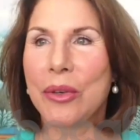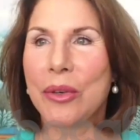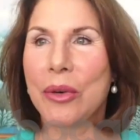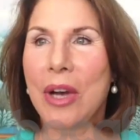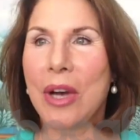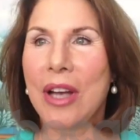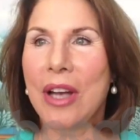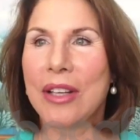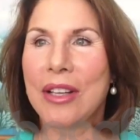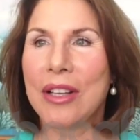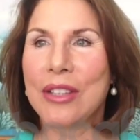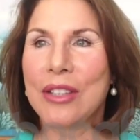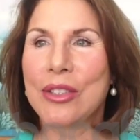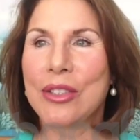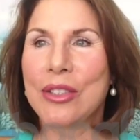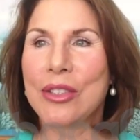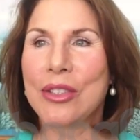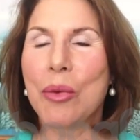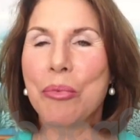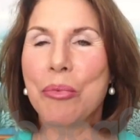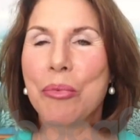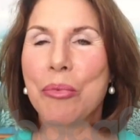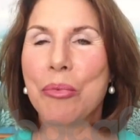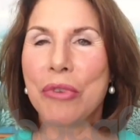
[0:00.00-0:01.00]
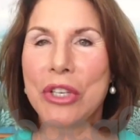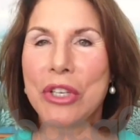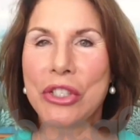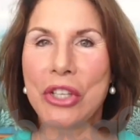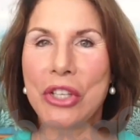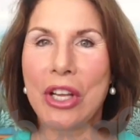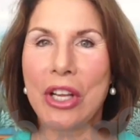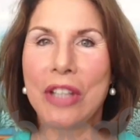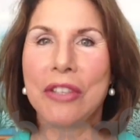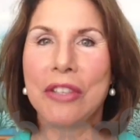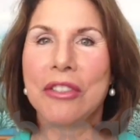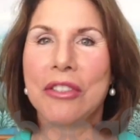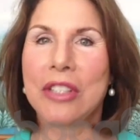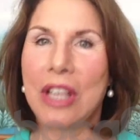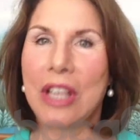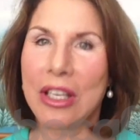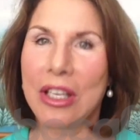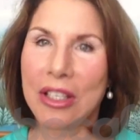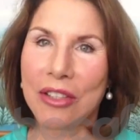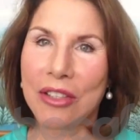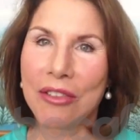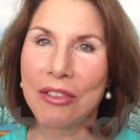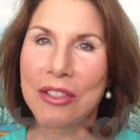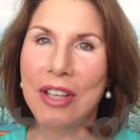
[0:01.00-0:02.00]
I so appreciate you taking
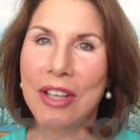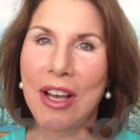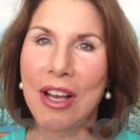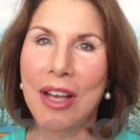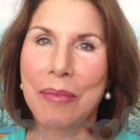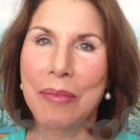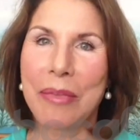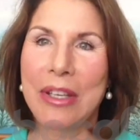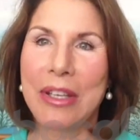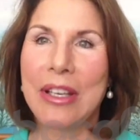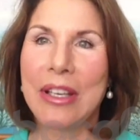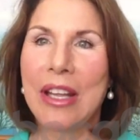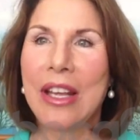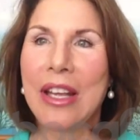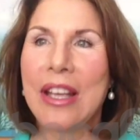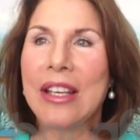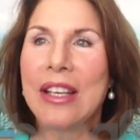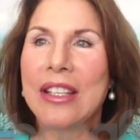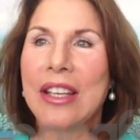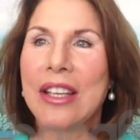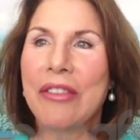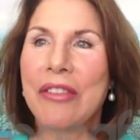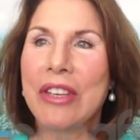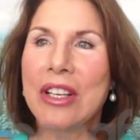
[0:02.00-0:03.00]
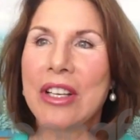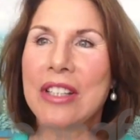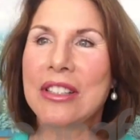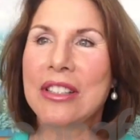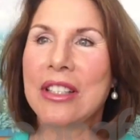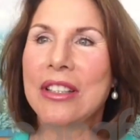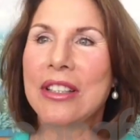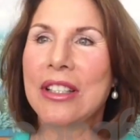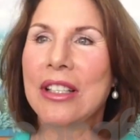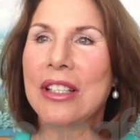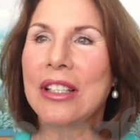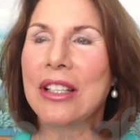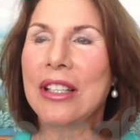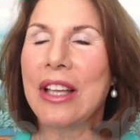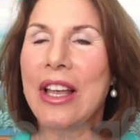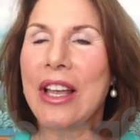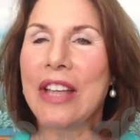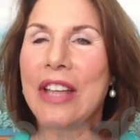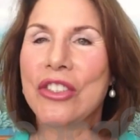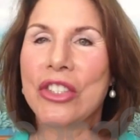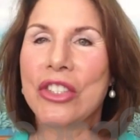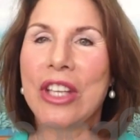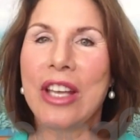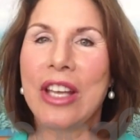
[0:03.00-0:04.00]
your time and giving us a little
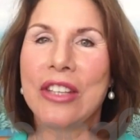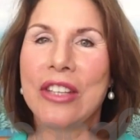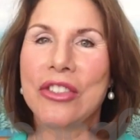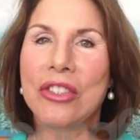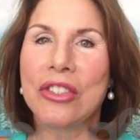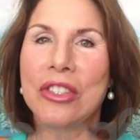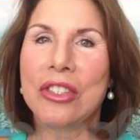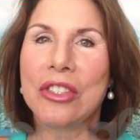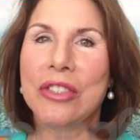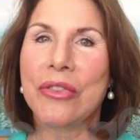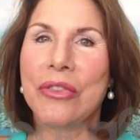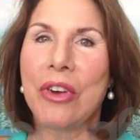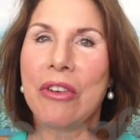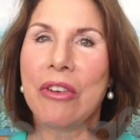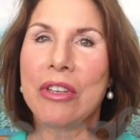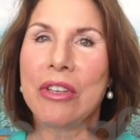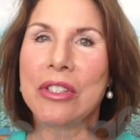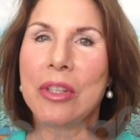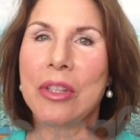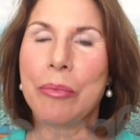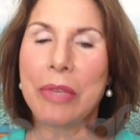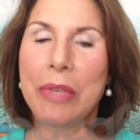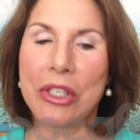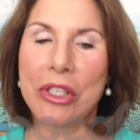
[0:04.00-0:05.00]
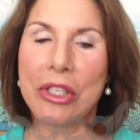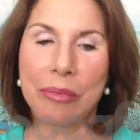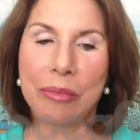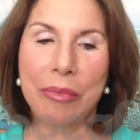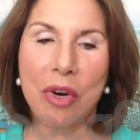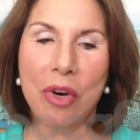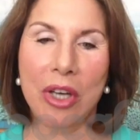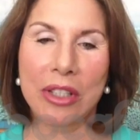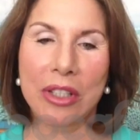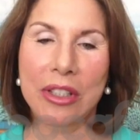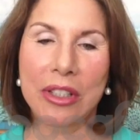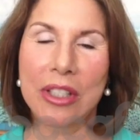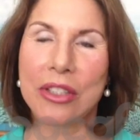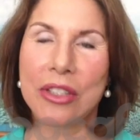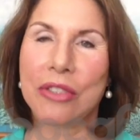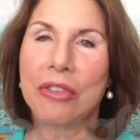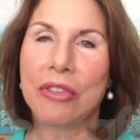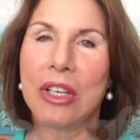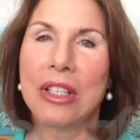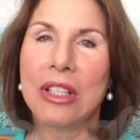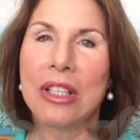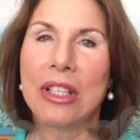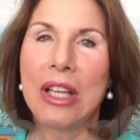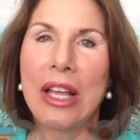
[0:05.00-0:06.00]
education as far as the Beach and Park District.
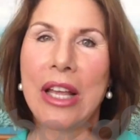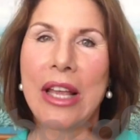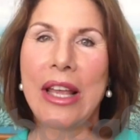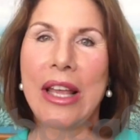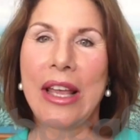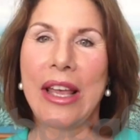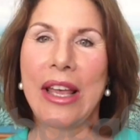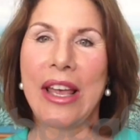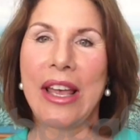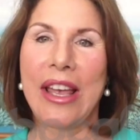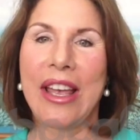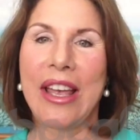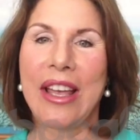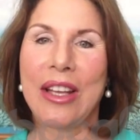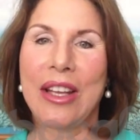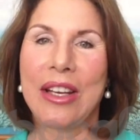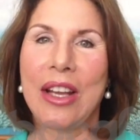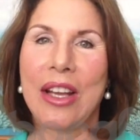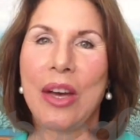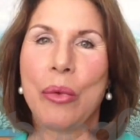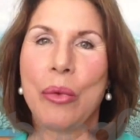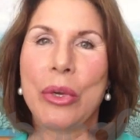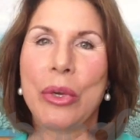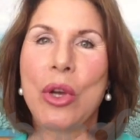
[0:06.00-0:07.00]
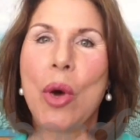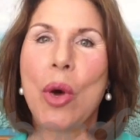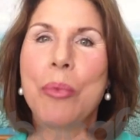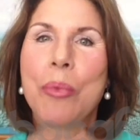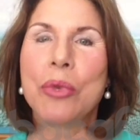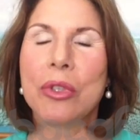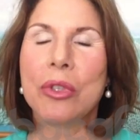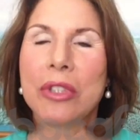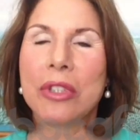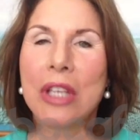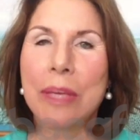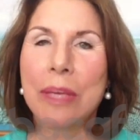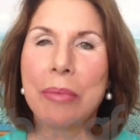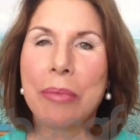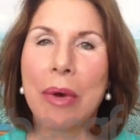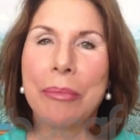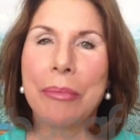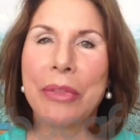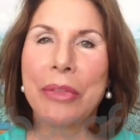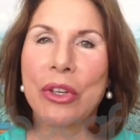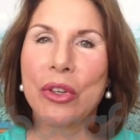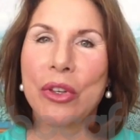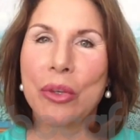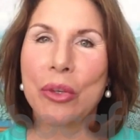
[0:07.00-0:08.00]
And we hope you'll keep up the
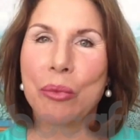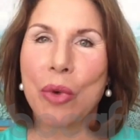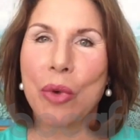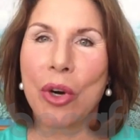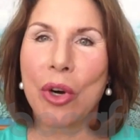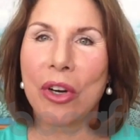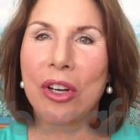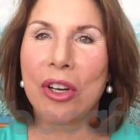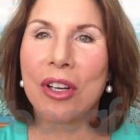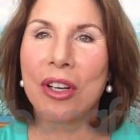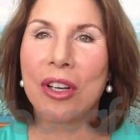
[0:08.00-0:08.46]
good work.